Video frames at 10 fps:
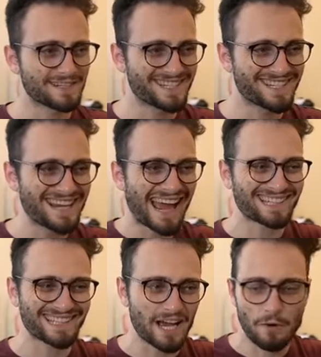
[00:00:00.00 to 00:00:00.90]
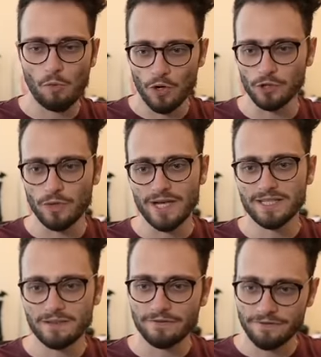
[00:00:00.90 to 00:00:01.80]
exactly how I want you guys
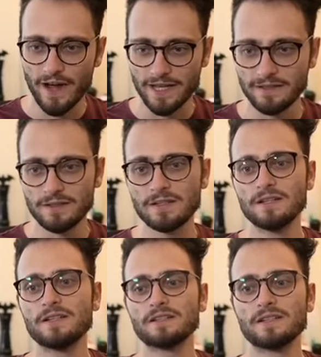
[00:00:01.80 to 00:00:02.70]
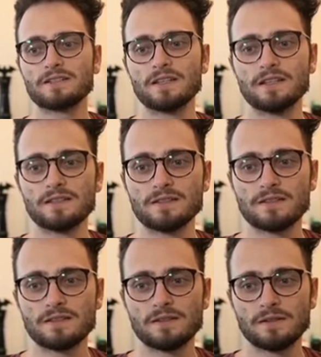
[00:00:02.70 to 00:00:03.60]
to fight Kings Indians.